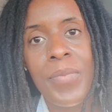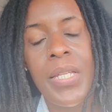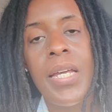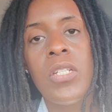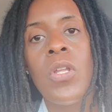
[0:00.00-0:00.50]

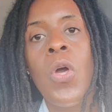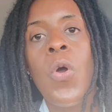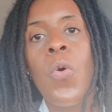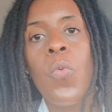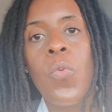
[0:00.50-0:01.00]
because
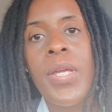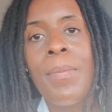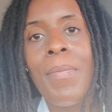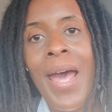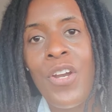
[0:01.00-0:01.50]

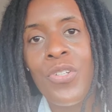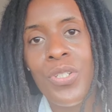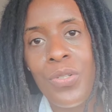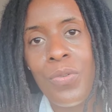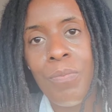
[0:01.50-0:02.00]
we matter
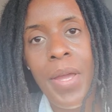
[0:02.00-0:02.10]
too.